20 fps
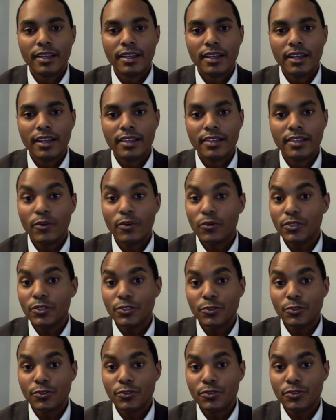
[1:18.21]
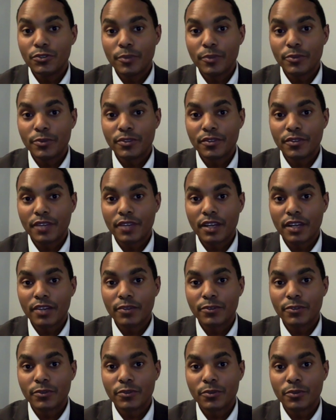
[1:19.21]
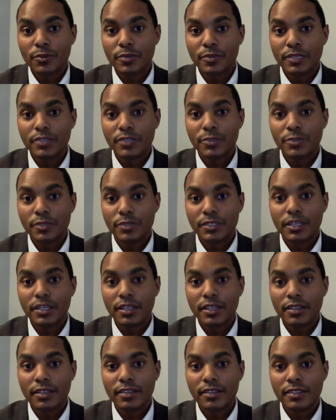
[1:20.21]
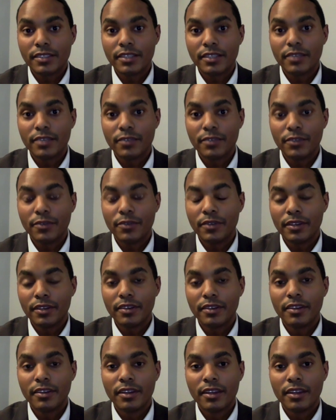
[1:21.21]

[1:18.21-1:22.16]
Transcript: and then only 200 members of Congress were permitted to attend the State of the Union.